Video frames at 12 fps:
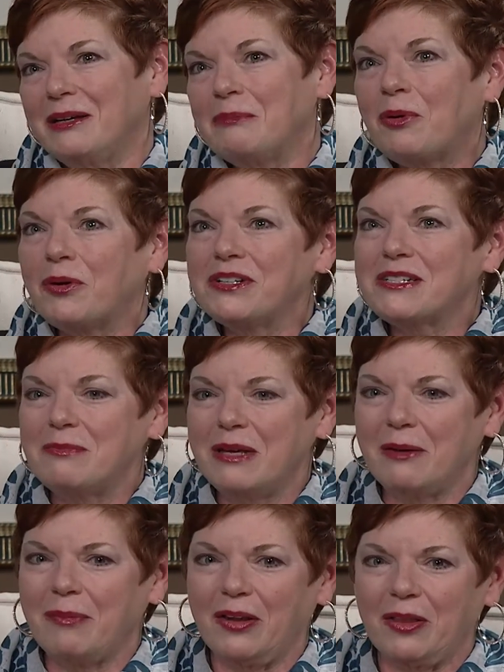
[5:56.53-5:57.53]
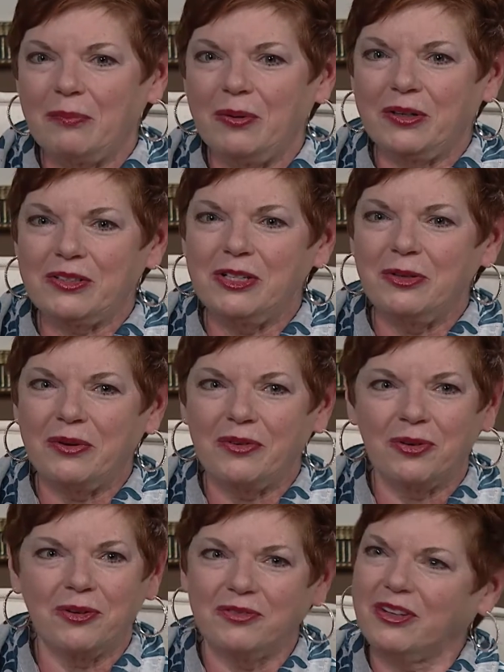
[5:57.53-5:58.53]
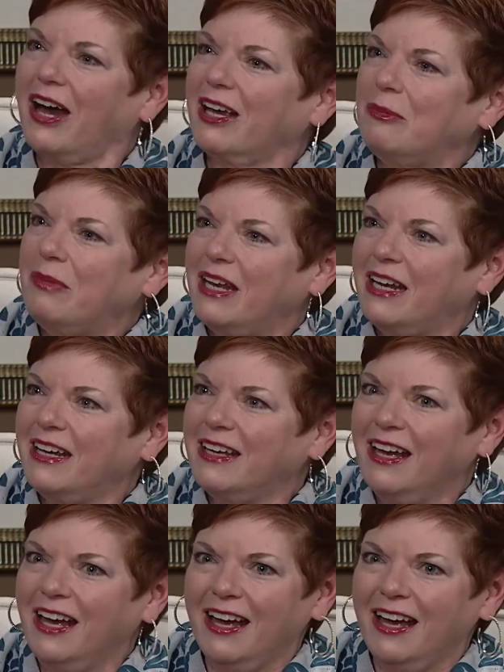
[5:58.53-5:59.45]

important to me about the book too, was sort of documenting